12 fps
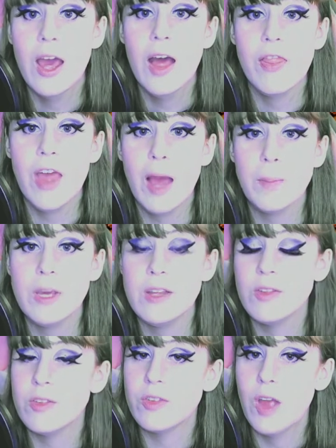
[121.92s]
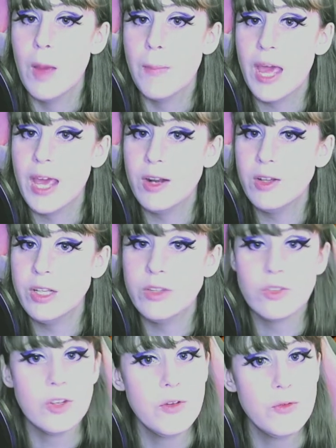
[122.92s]
That means
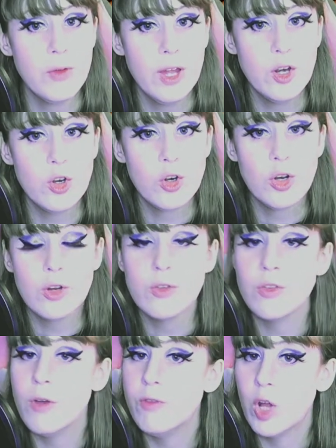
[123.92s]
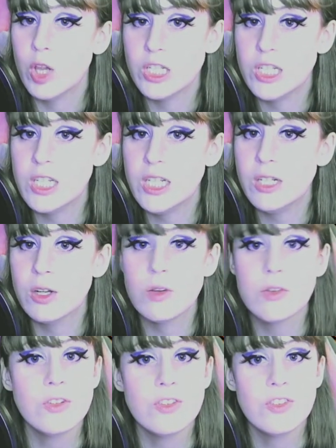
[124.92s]
panelists, vendors,
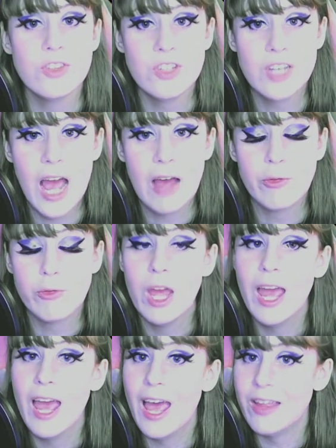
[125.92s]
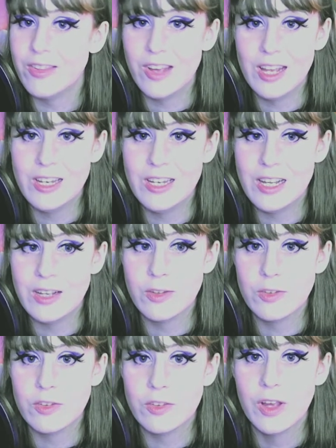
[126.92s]
volunteers, staff,
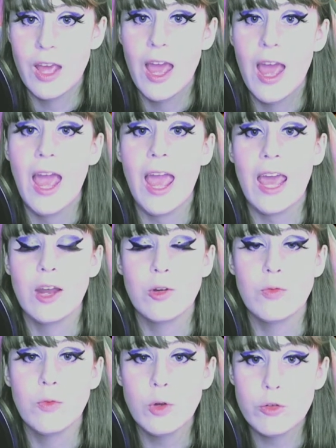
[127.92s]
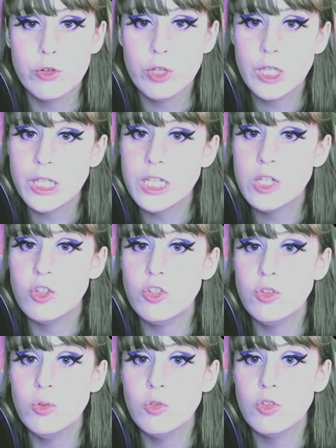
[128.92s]
attendees. And unfortunately,
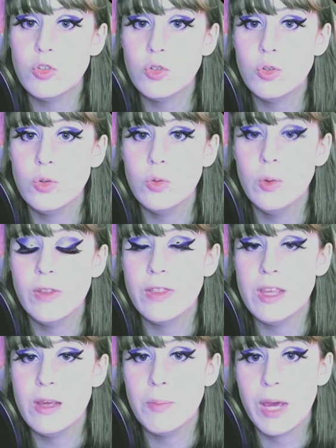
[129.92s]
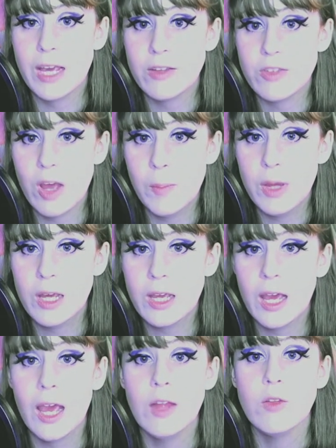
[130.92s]
due to the
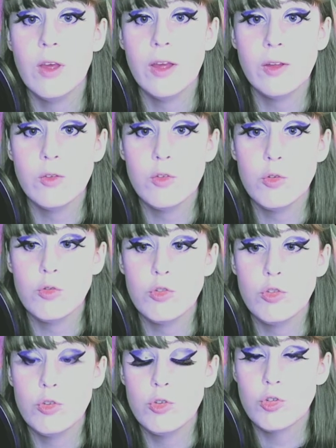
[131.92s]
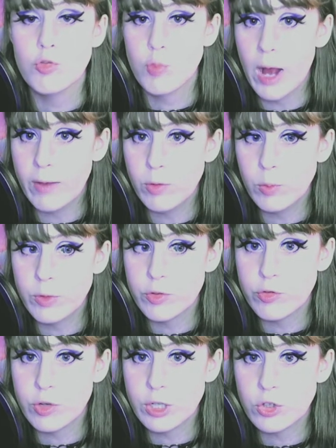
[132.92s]
pandemic and due to travel
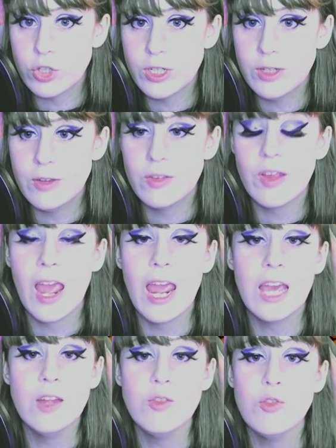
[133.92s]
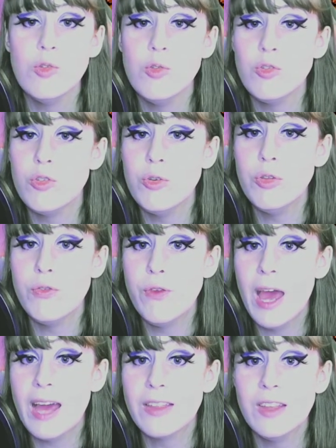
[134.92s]
restrictions and due to the
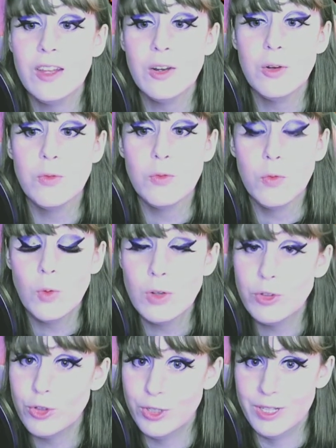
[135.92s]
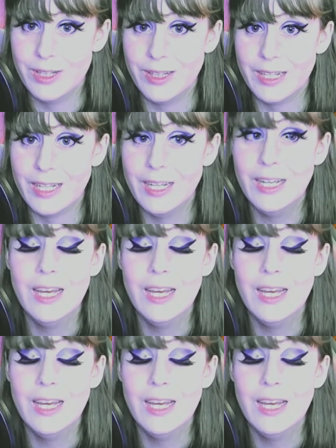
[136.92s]
fact that, unfortunately,